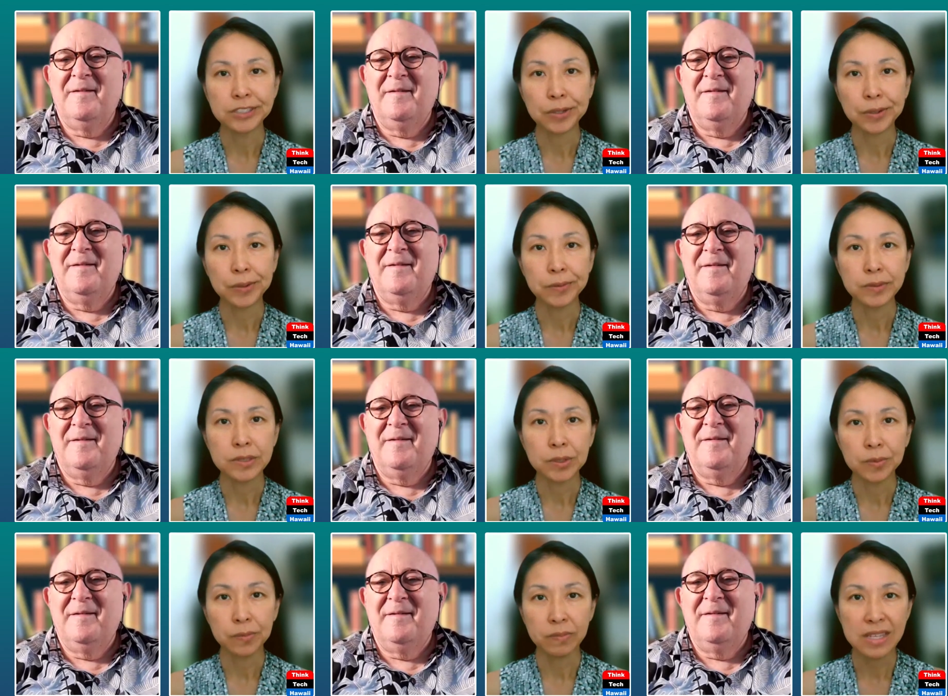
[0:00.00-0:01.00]

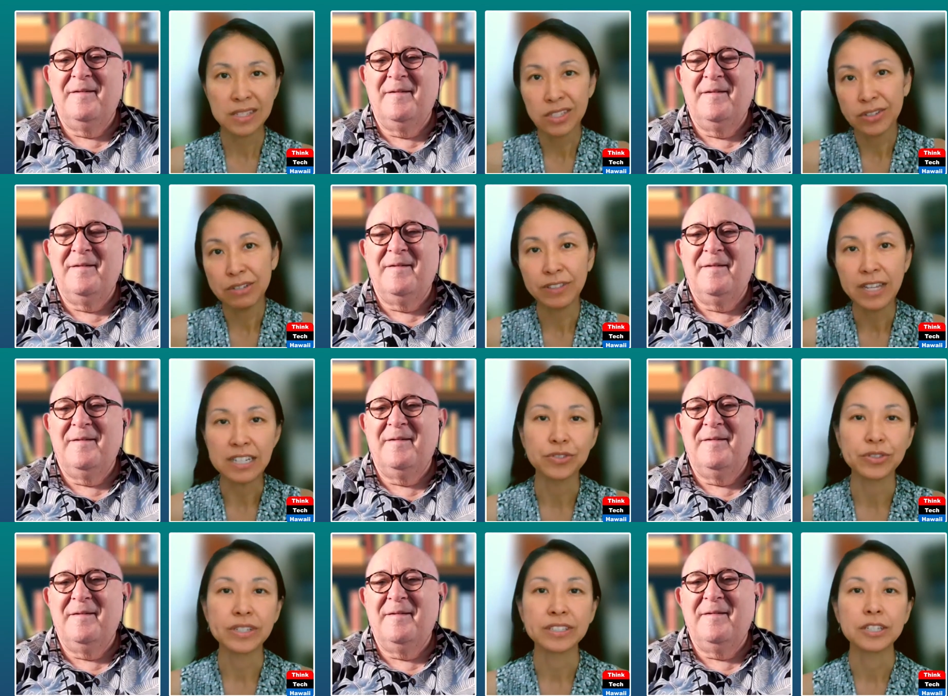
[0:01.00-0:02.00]
Speaker 1: So things are in flux.
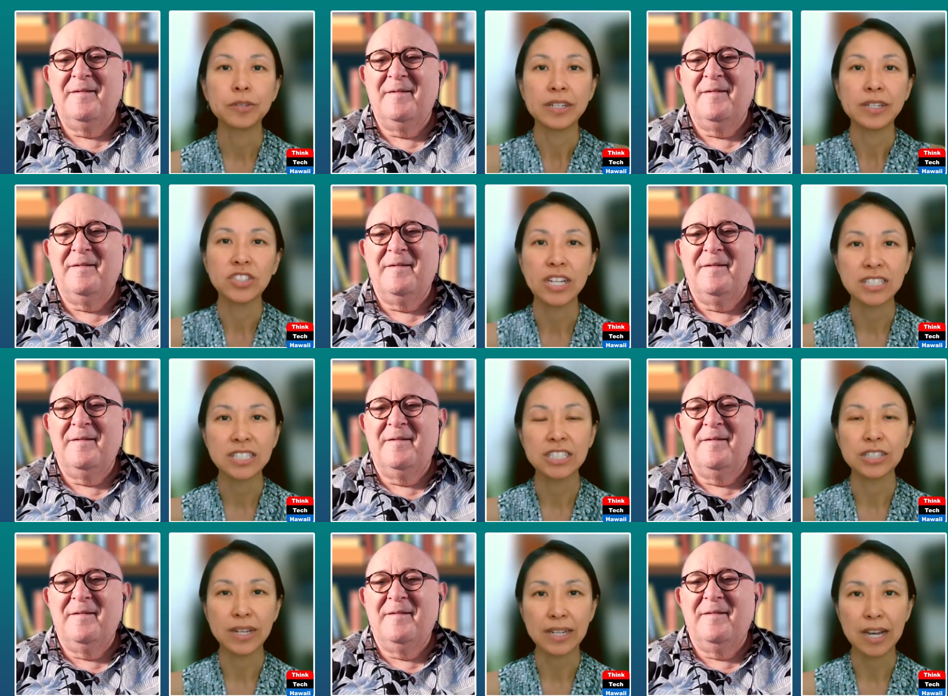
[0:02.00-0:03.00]
We're in a little bit of
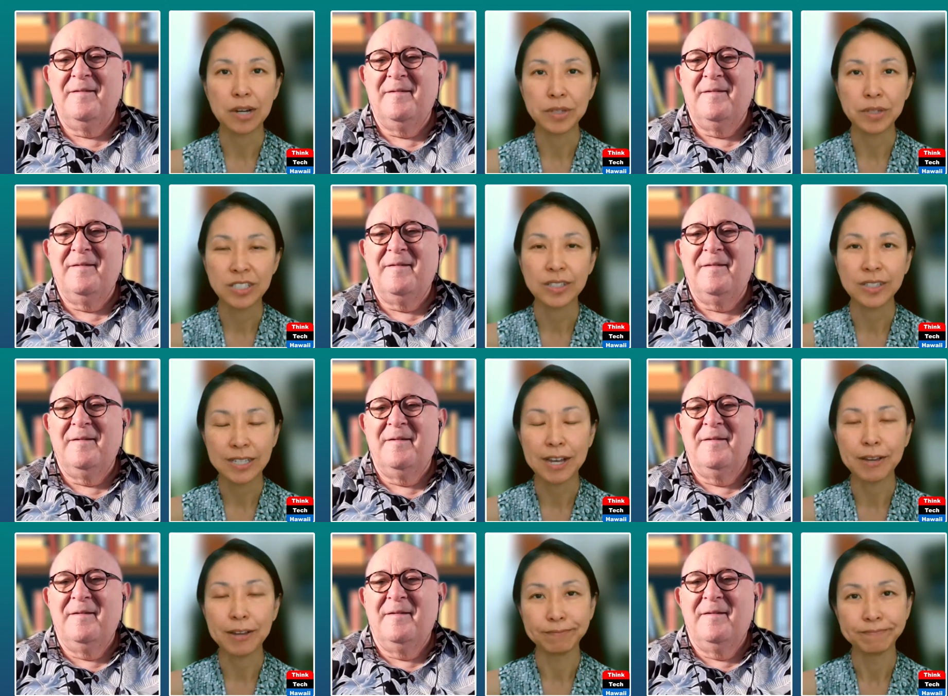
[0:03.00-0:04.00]
transition right now, but it's a good
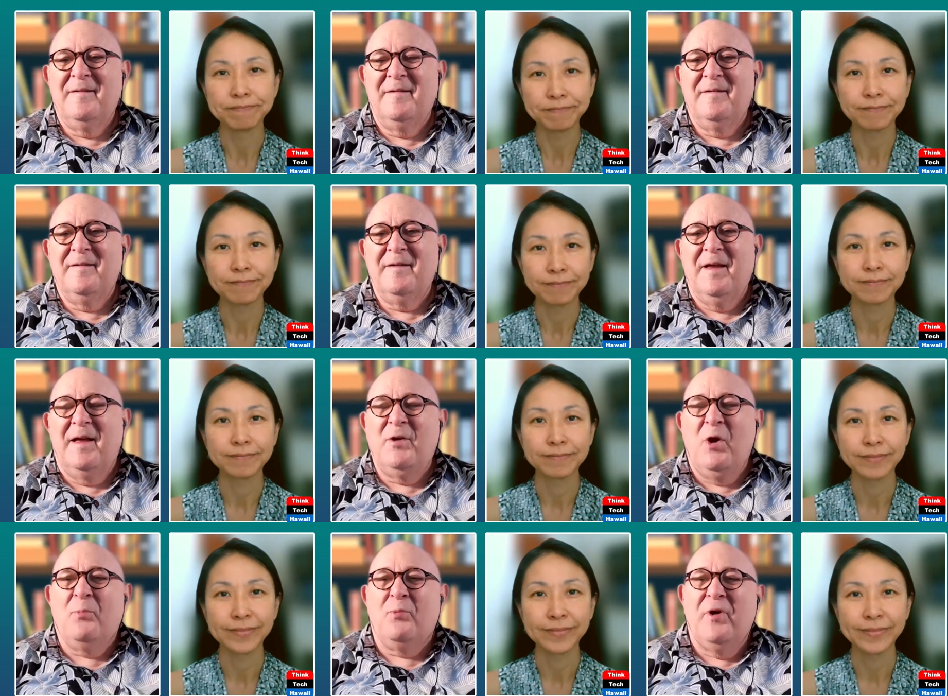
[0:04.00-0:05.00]
time.
Speaker 2: Yeah,
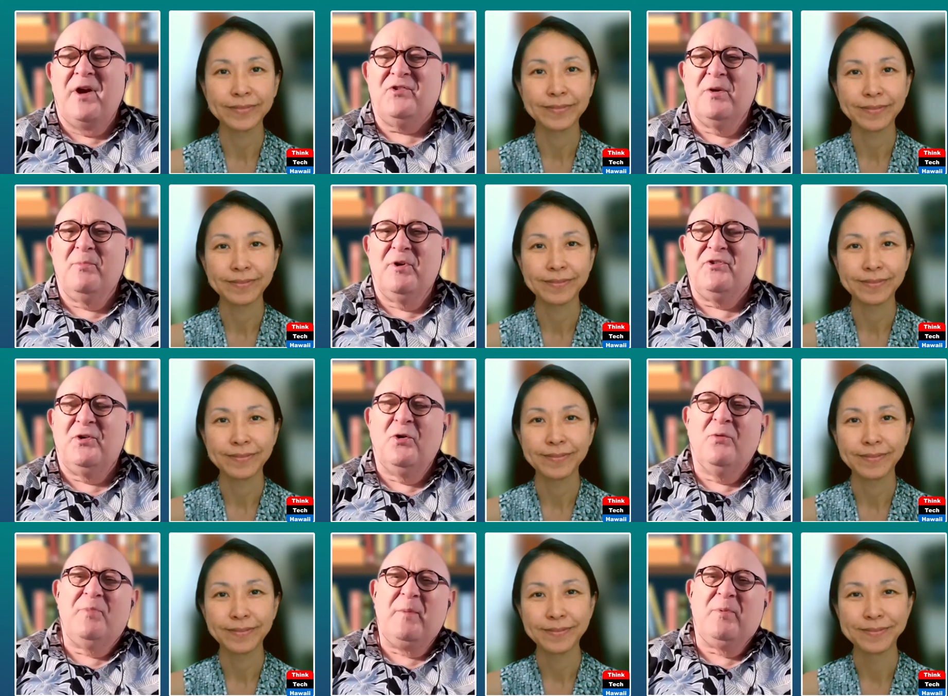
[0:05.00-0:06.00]
no pressure, but
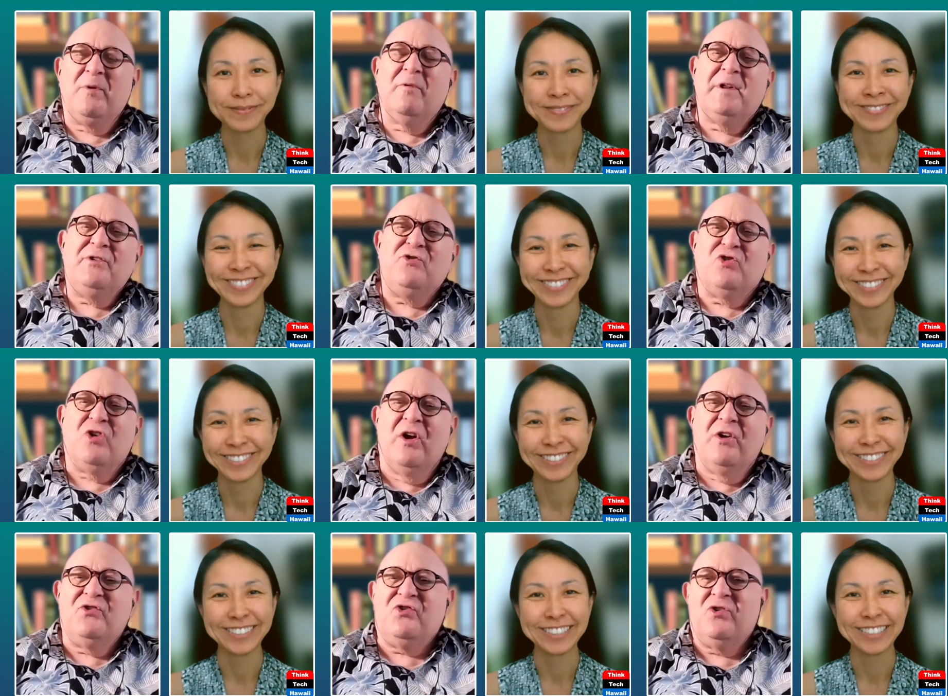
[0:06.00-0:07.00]
people really
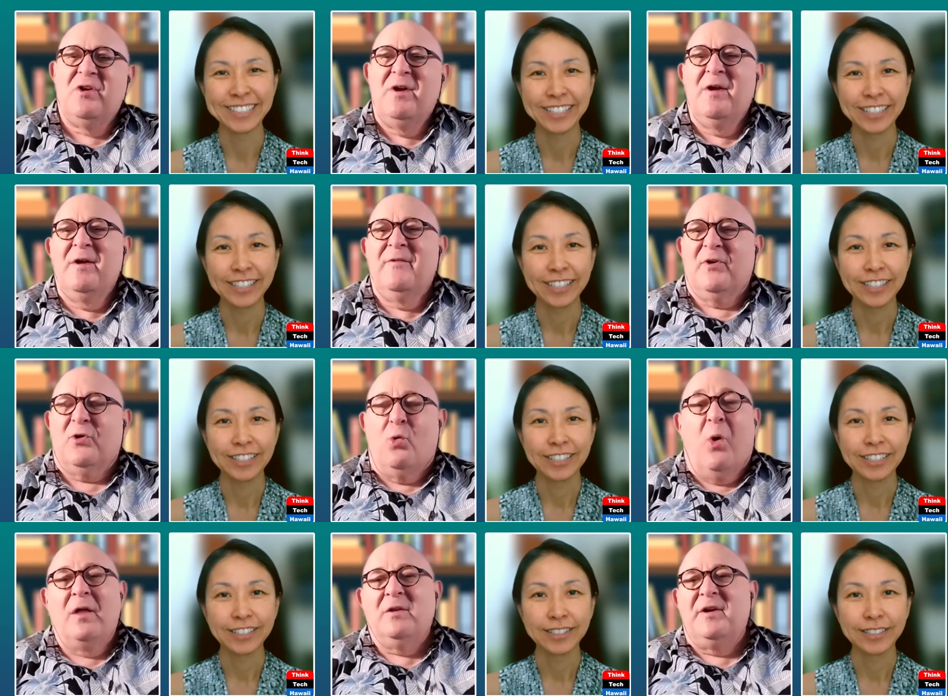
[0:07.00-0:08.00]
judge the
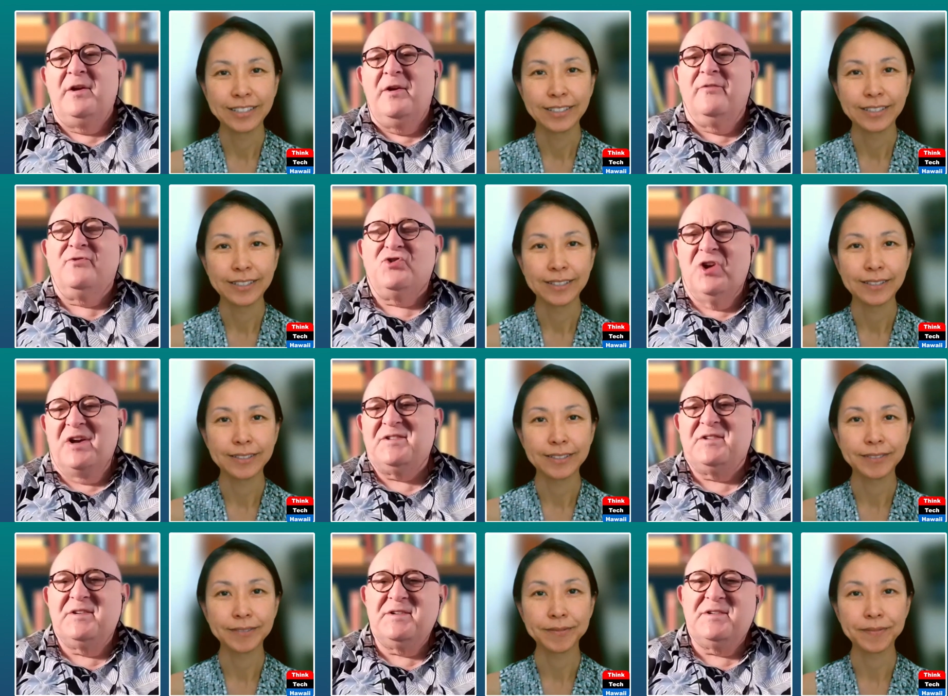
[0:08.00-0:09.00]
quality of
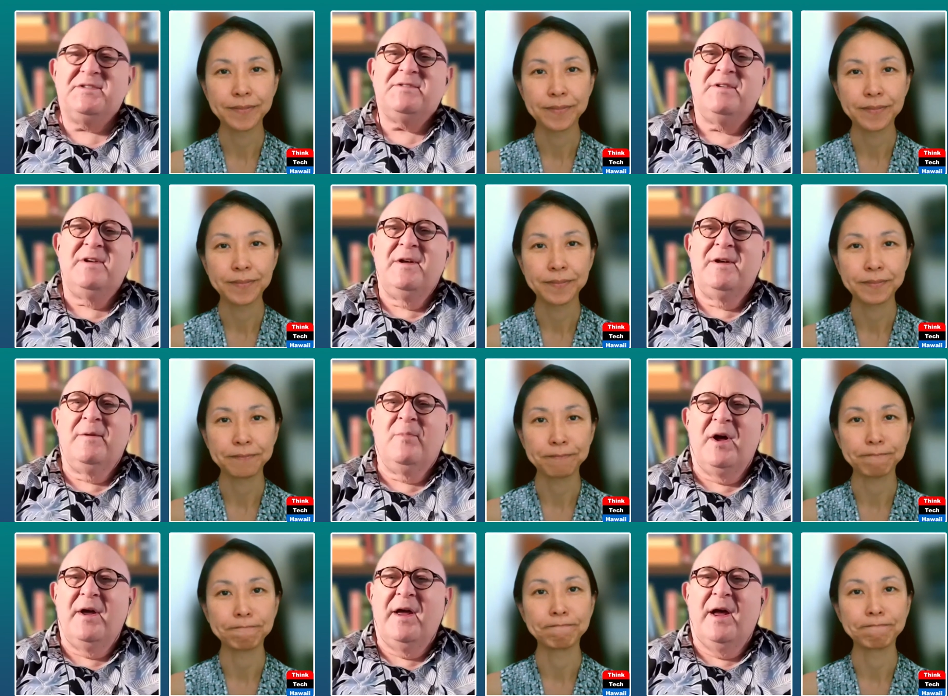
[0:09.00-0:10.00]
justice
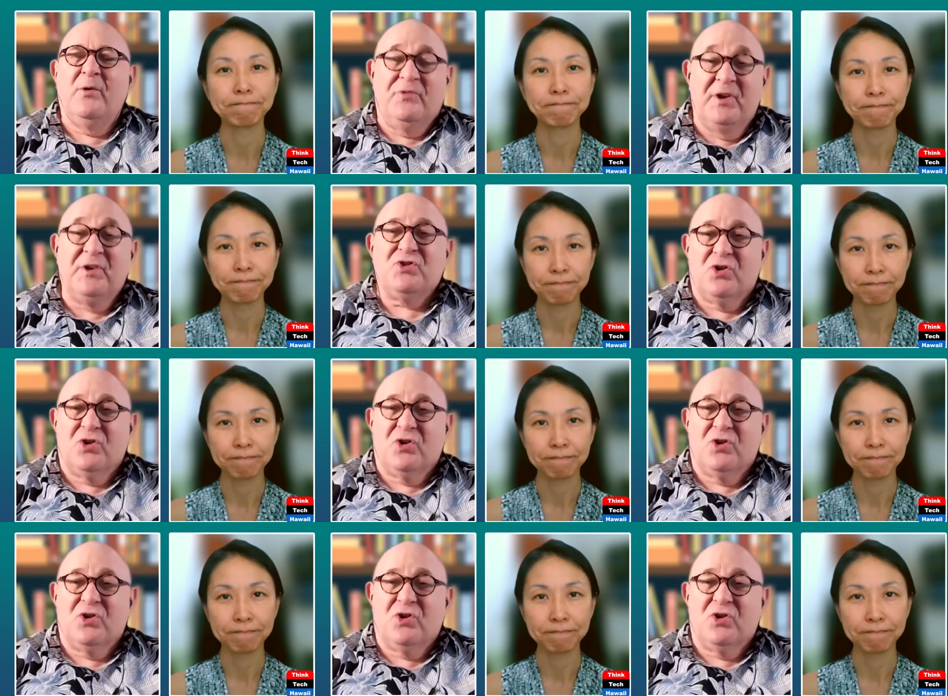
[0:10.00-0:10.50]
by how things